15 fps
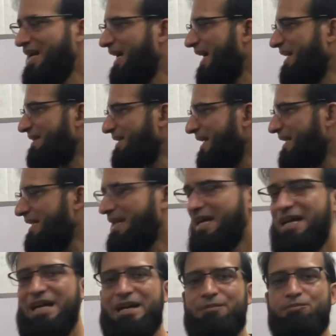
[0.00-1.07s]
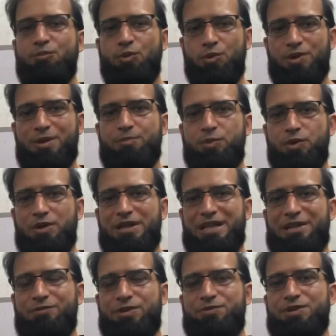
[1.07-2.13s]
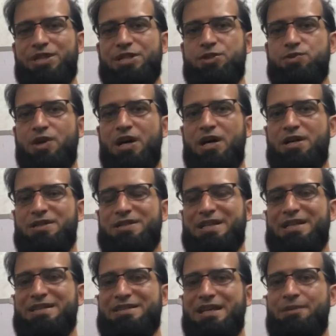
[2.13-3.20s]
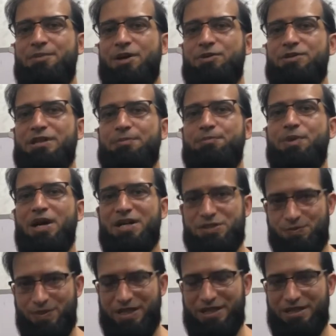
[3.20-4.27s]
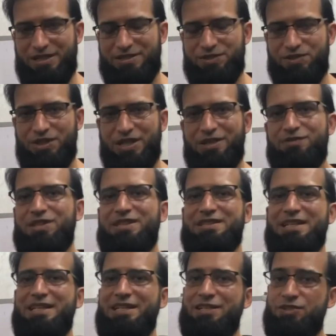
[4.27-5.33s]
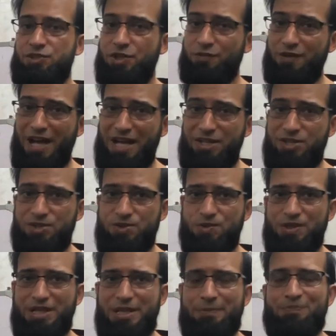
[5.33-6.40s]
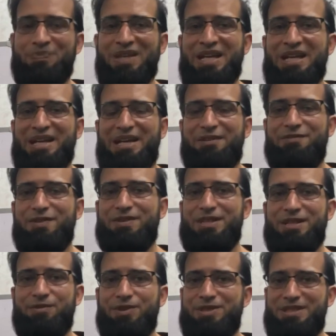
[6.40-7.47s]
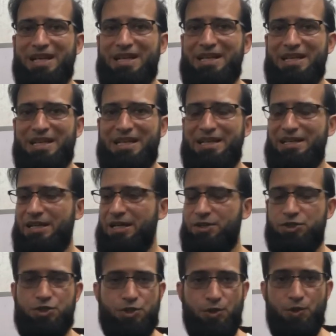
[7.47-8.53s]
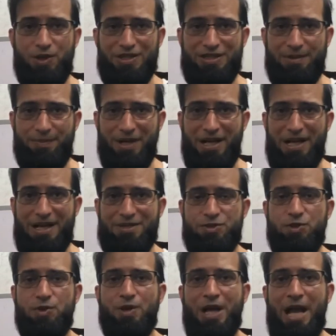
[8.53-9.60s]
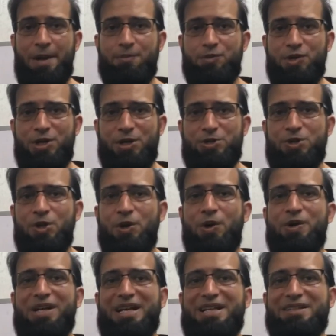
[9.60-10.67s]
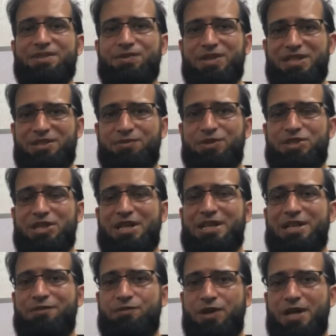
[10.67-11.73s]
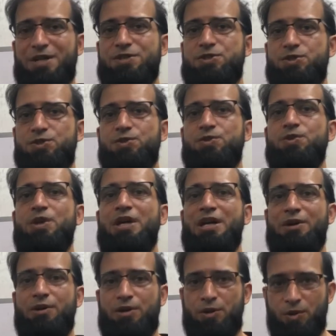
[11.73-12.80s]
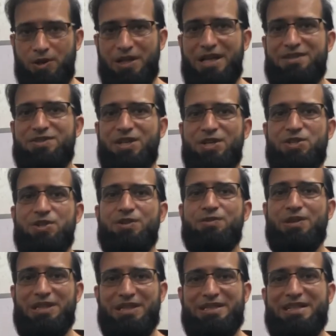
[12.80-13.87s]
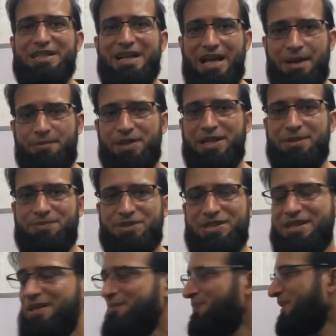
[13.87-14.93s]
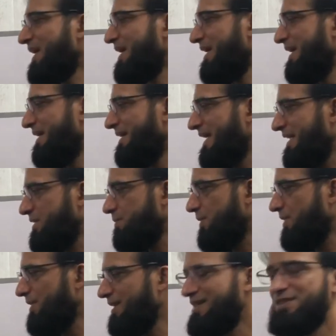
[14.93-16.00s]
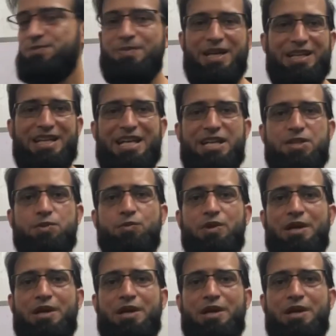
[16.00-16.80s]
And then more importantly, what we need to ask is about the past medical history. If there is any history of head injury, if there was any stroke in the past or hemorrhage, or any other reason which can give rise to localization related epilepsy. Next part is medication.